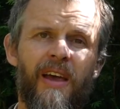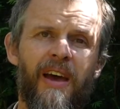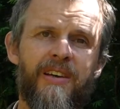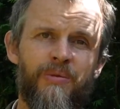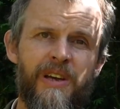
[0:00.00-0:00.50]

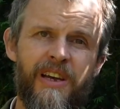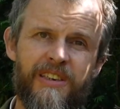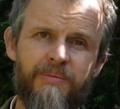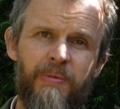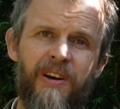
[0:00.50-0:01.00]
As we
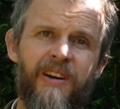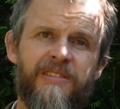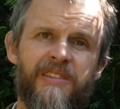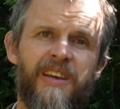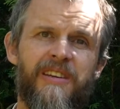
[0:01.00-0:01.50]

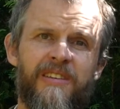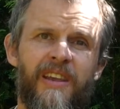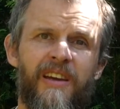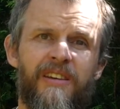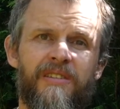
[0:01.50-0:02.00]
experience these things,